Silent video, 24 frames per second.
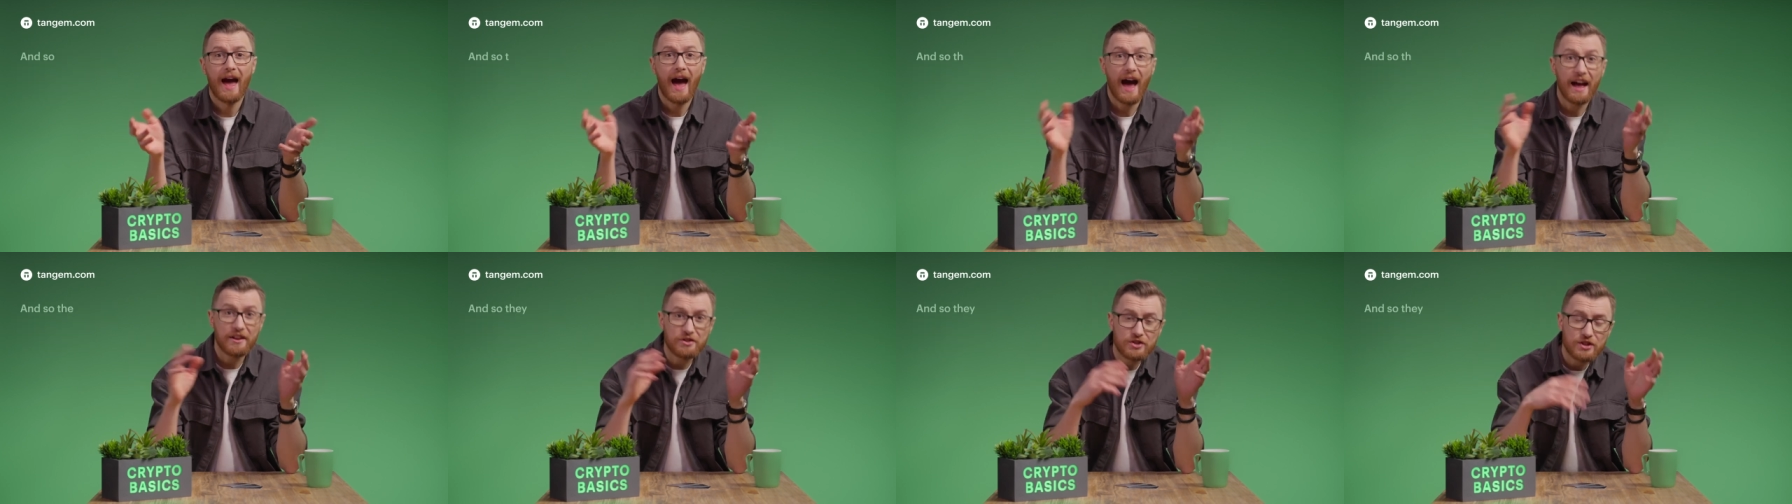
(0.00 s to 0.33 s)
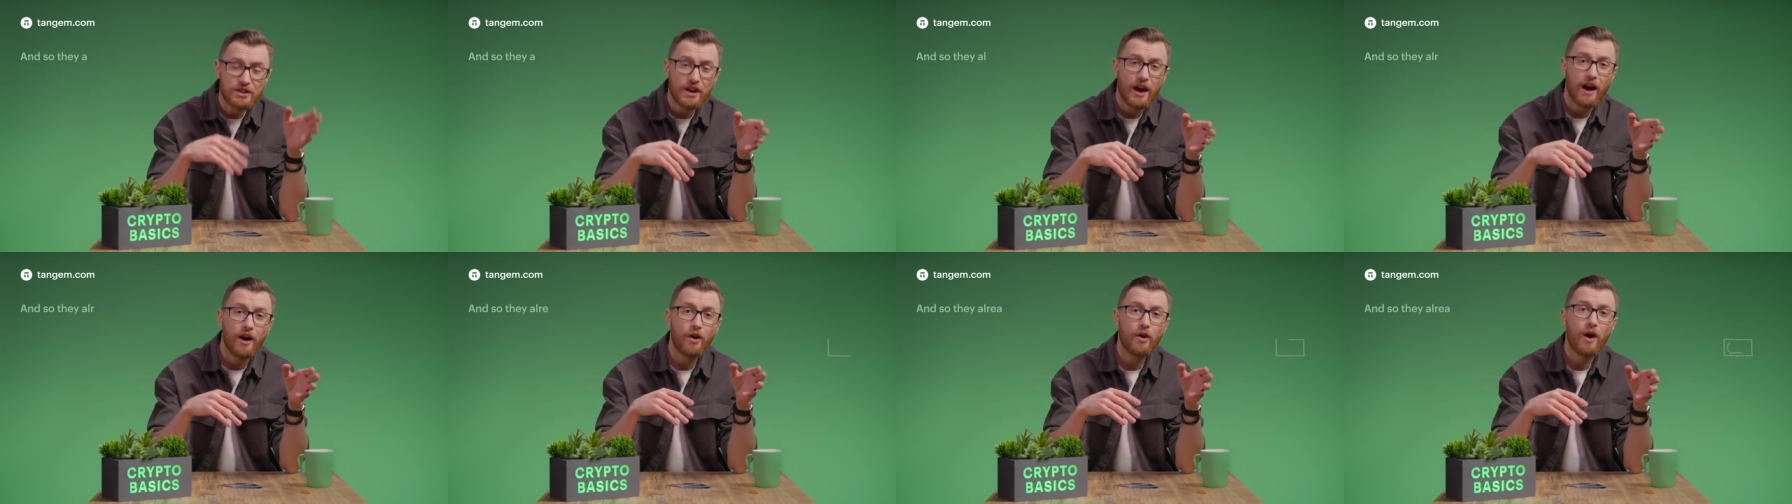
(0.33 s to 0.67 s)
And
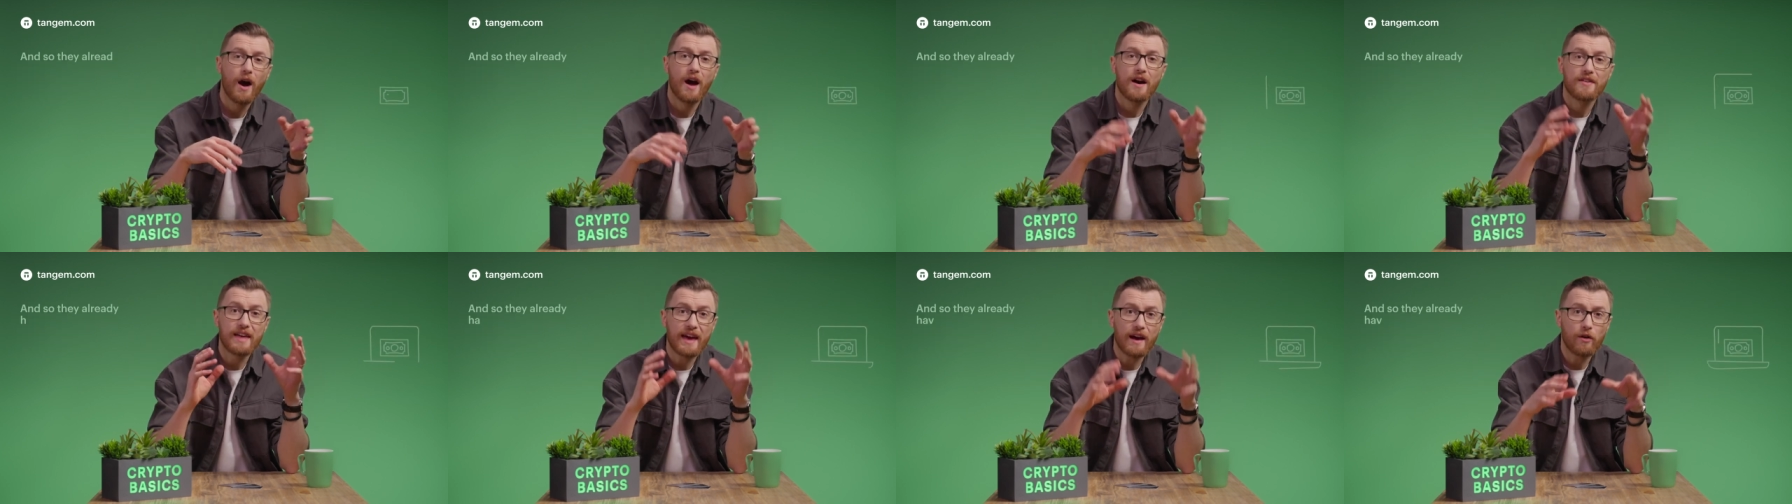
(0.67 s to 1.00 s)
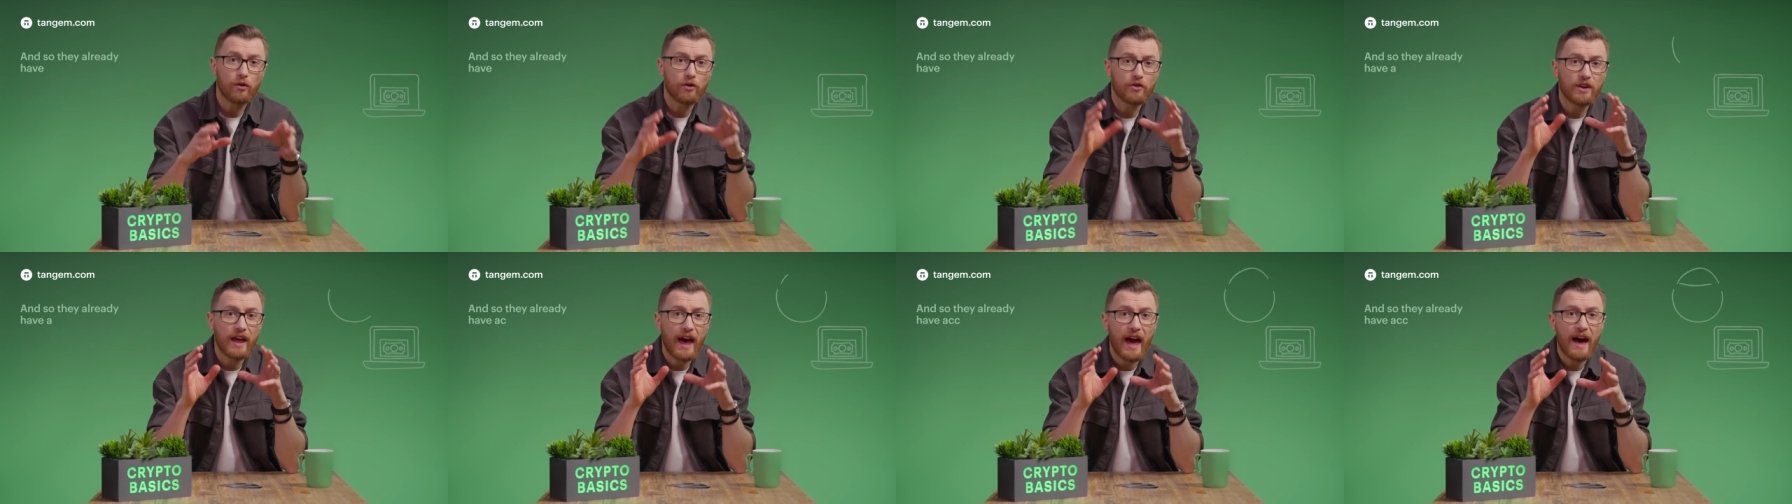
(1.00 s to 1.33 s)
so they
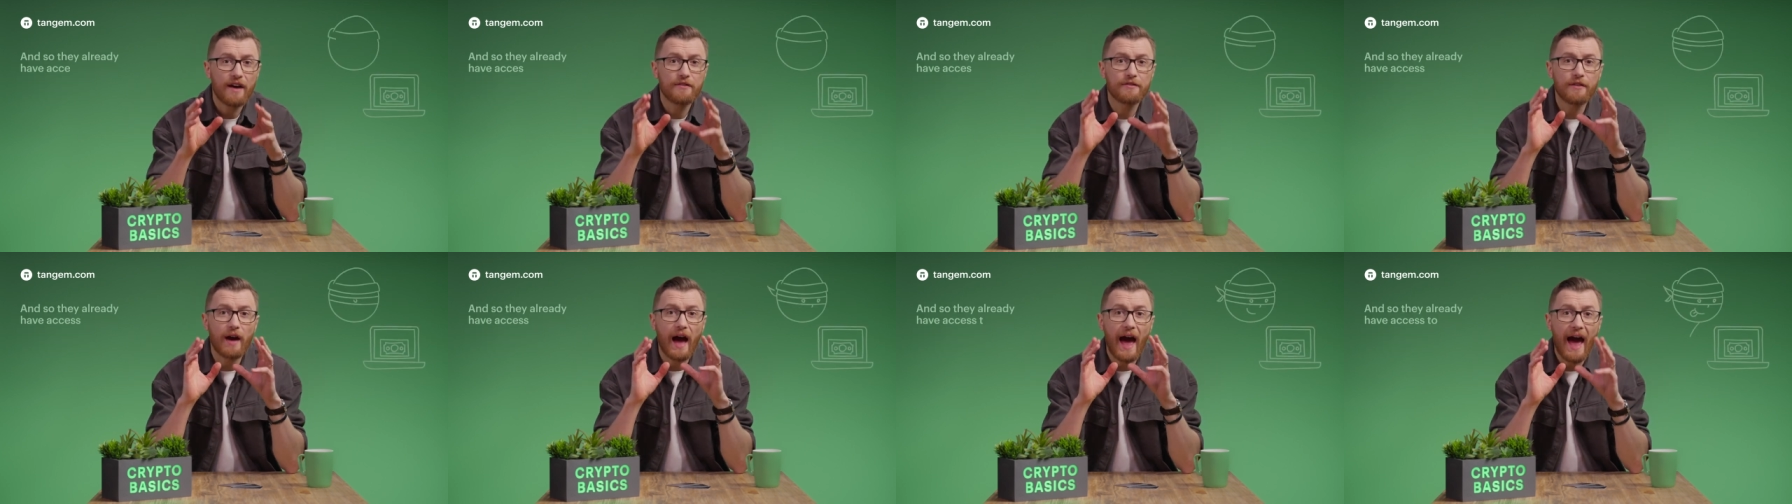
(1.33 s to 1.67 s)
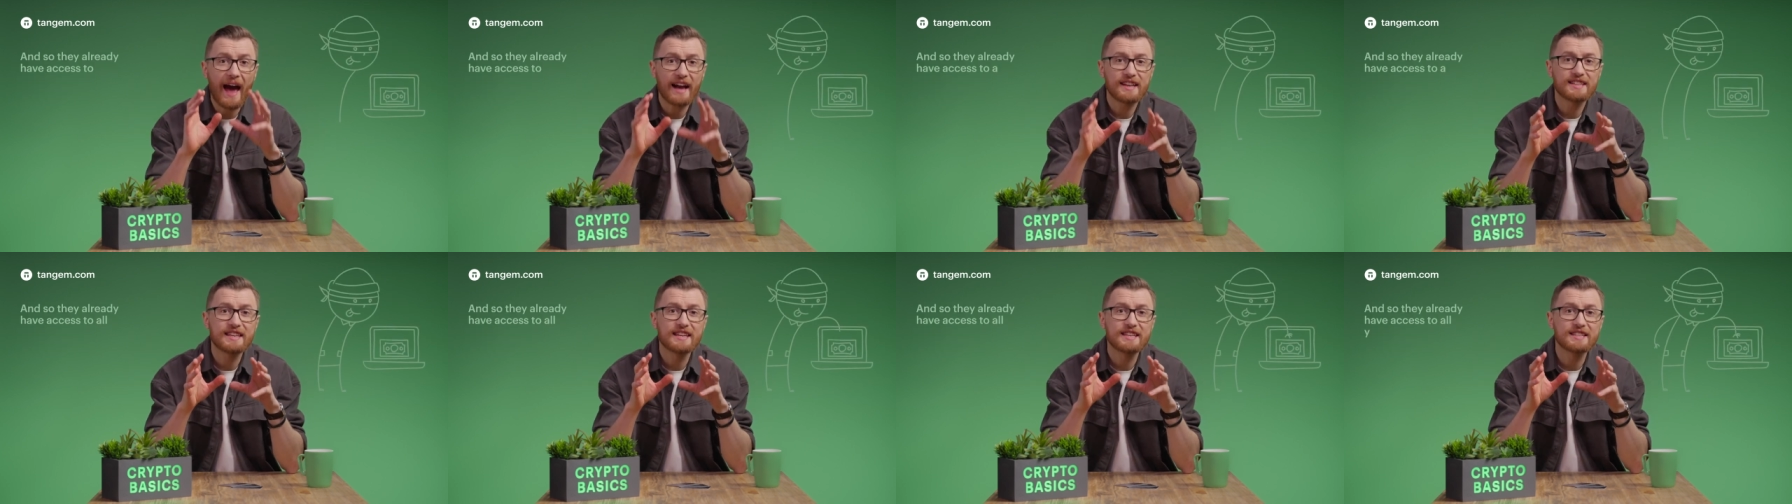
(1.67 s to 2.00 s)
already have
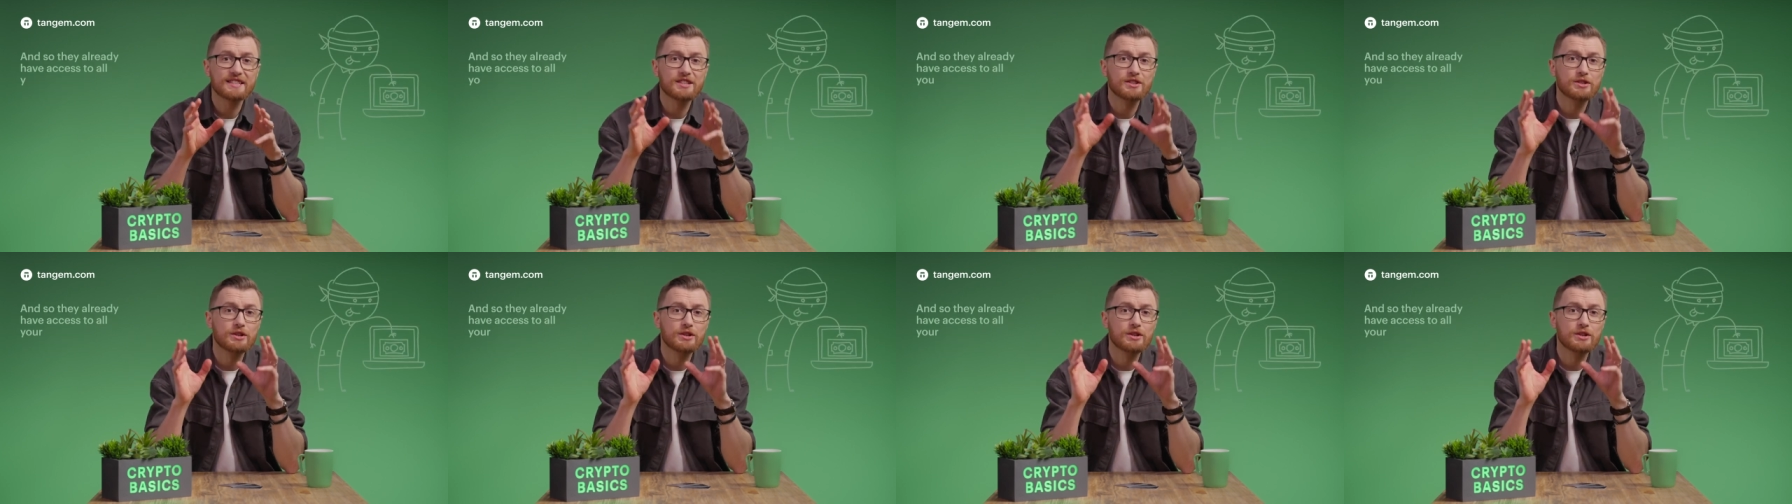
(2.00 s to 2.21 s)
access